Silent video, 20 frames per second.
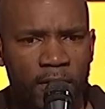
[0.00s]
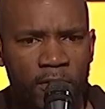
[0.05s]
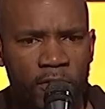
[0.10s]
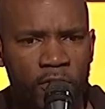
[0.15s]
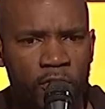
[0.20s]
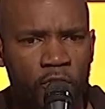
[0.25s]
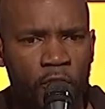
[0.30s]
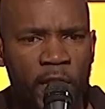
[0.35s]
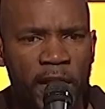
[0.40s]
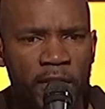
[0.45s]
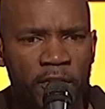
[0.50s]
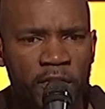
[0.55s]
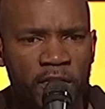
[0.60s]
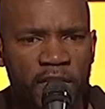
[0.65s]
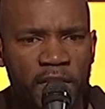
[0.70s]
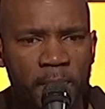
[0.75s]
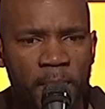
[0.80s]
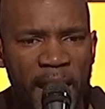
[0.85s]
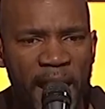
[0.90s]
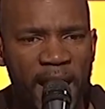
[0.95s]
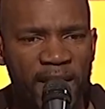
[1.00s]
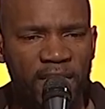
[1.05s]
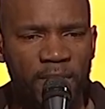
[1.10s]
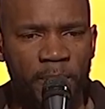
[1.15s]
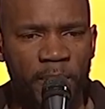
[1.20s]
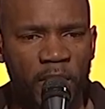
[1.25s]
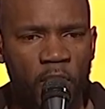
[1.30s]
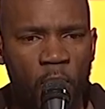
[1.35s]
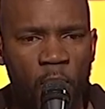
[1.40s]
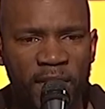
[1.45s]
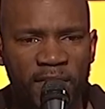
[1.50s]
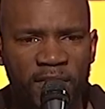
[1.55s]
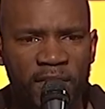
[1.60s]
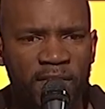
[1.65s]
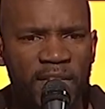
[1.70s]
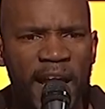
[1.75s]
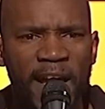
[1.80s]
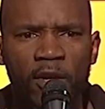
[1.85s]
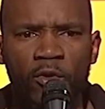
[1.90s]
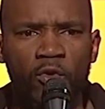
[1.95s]
Strangers keep asking me
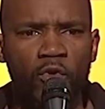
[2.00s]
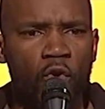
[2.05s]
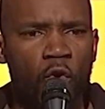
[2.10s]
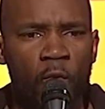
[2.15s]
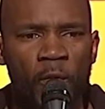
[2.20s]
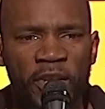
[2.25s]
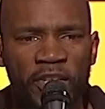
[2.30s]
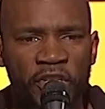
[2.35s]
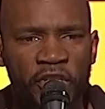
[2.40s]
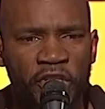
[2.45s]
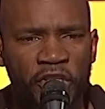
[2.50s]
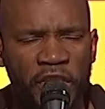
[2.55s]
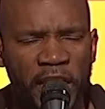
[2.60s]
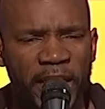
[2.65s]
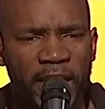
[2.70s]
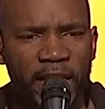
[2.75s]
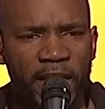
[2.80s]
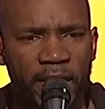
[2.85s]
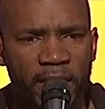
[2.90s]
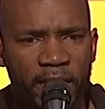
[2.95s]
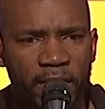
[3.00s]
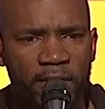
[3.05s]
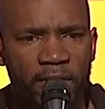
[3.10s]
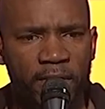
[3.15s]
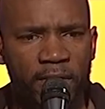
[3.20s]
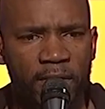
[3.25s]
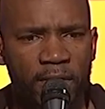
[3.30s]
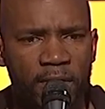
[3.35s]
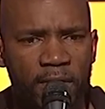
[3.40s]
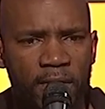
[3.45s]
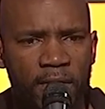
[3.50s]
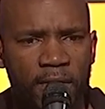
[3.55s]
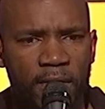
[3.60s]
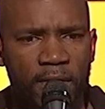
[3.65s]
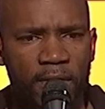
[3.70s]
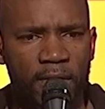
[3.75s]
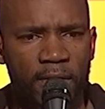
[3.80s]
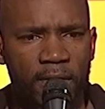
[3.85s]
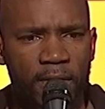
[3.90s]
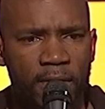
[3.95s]
questions. I don't know where shit is.
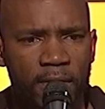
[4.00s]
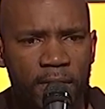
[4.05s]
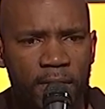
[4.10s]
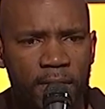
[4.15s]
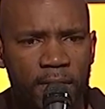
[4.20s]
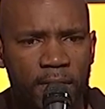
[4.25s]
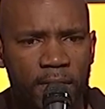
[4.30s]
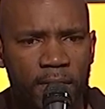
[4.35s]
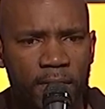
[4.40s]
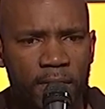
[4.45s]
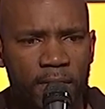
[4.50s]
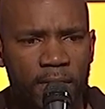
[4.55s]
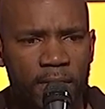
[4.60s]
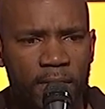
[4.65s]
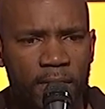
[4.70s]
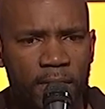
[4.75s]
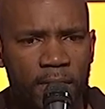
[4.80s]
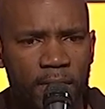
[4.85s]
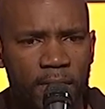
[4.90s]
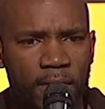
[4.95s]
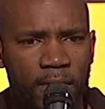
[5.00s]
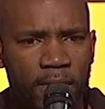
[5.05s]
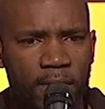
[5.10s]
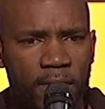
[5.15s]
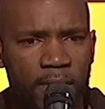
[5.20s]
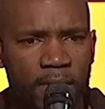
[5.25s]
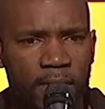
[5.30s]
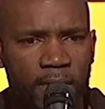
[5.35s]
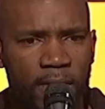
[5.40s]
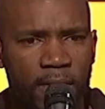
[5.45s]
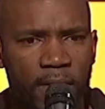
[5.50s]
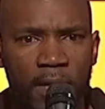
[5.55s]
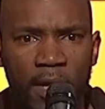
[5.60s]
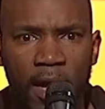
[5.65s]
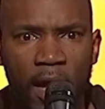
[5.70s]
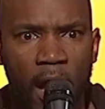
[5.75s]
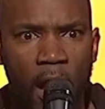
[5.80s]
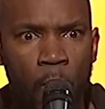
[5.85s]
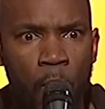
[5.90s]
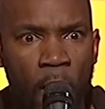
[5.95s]

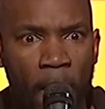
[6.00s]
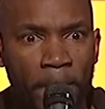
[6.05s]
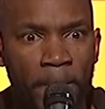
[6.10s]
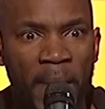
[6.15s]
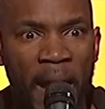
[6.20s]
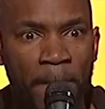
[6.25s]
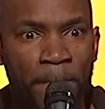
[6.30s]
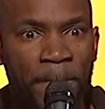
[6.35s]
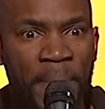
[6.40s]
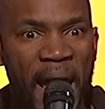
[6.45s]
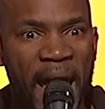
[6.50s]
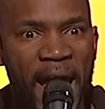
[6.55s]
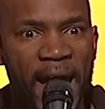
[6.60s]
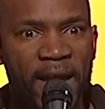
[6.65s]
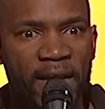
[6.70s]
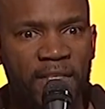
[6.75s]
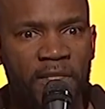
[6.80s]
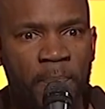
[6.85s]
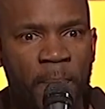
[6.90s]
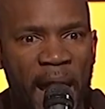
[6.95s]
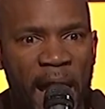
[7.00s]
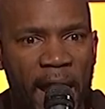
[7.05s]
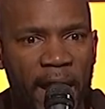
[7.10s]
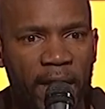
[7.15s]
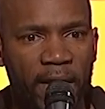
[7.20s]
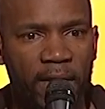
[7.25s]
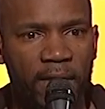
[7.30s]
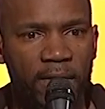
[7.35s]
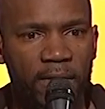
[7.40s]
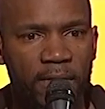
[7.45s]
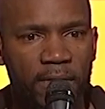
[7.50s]
I want my bangs back.